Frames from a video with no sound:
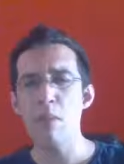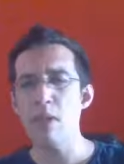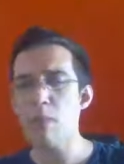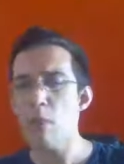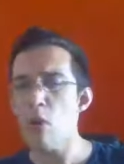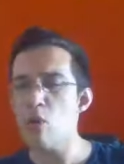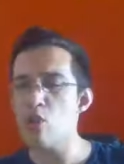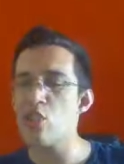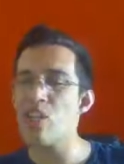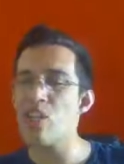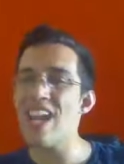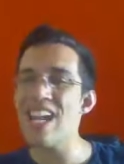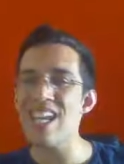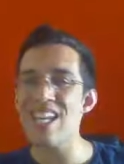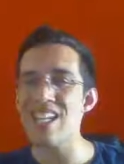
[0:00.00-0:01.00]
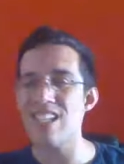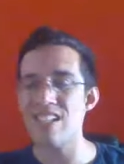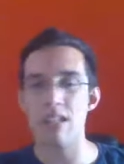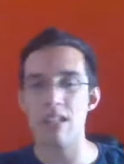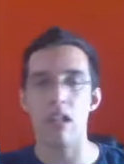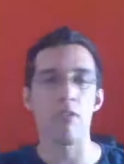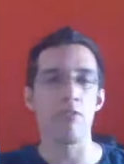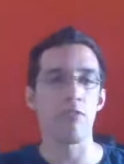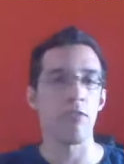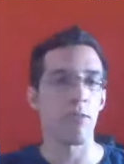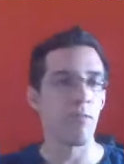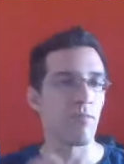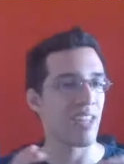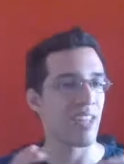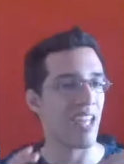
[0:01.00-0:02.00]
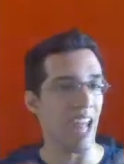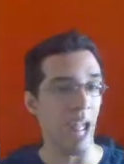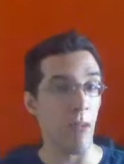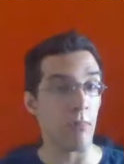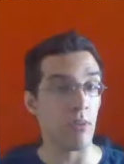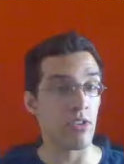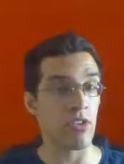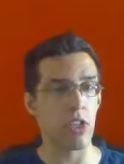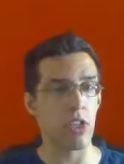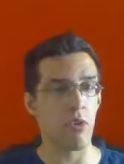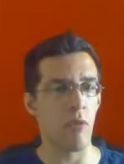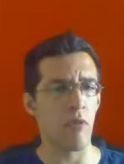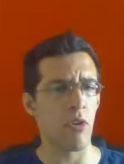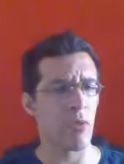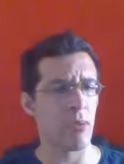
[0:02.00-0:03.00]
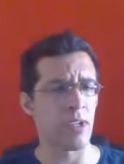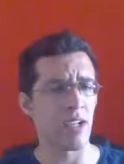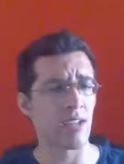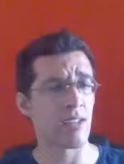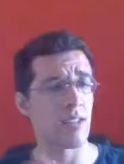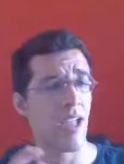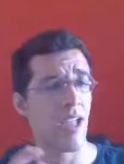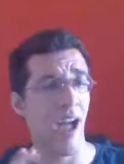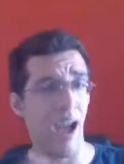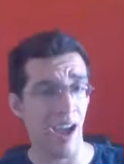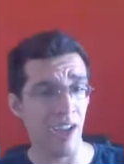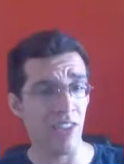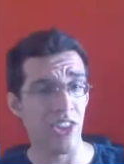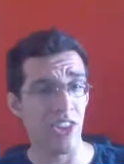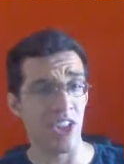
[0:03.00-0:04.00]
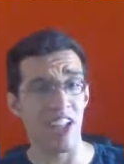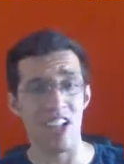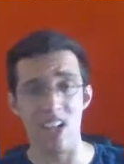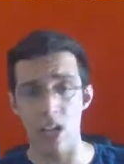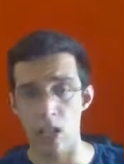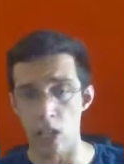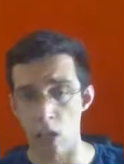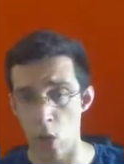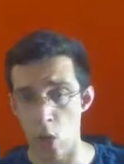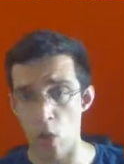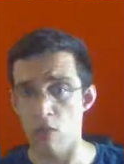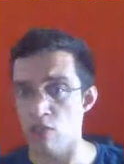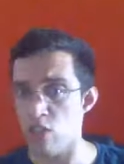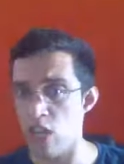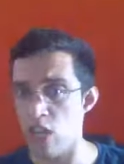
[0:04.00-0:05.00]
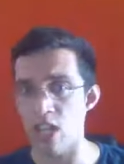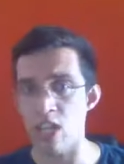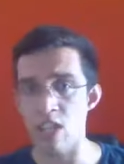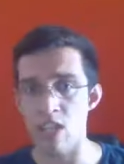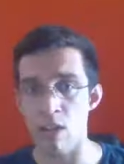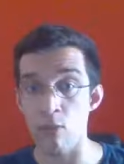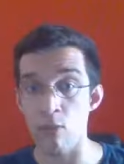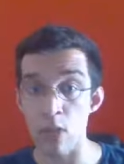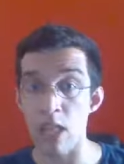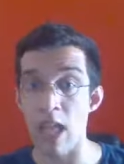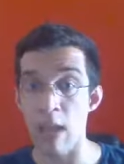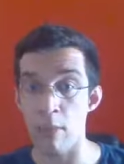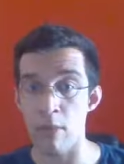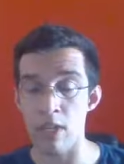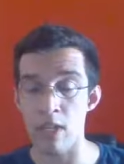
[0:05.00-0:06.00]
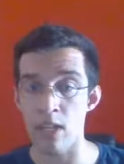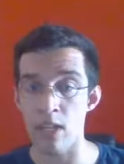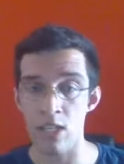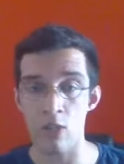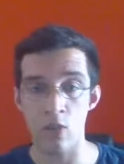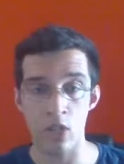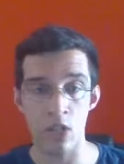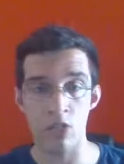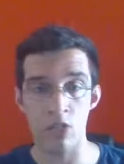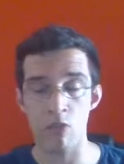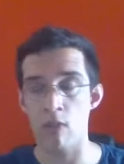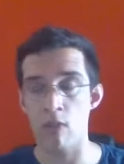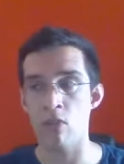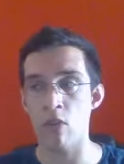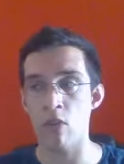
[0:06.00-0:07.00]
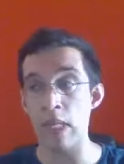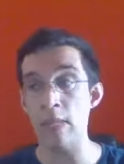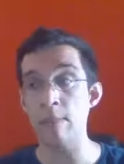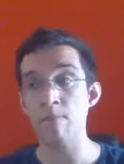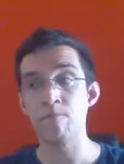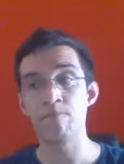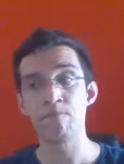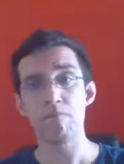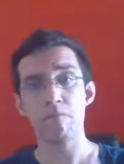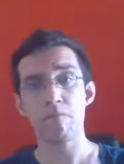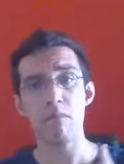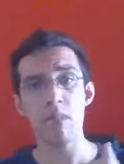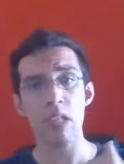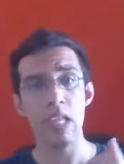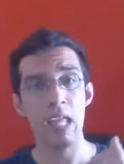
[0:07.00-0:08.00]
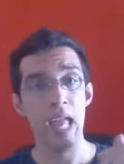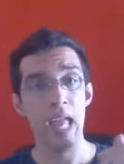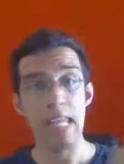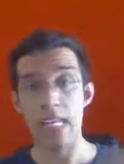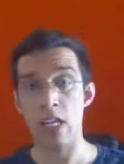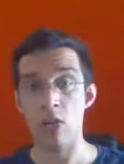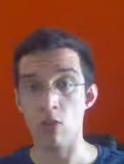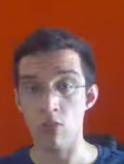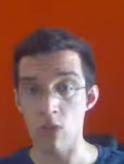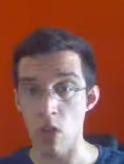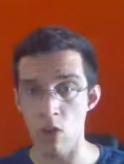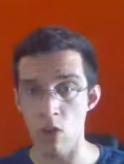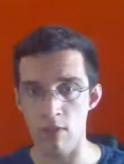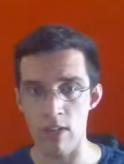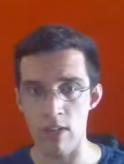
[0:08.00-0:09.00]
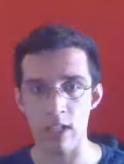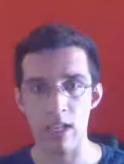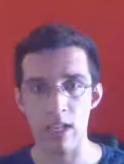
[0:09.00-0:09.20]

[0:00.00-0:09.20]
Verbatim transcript: but the more shady stuff that happens in the reverie, because I think that a lot of shady stuff will happen in this year's reverie, they don't know of it.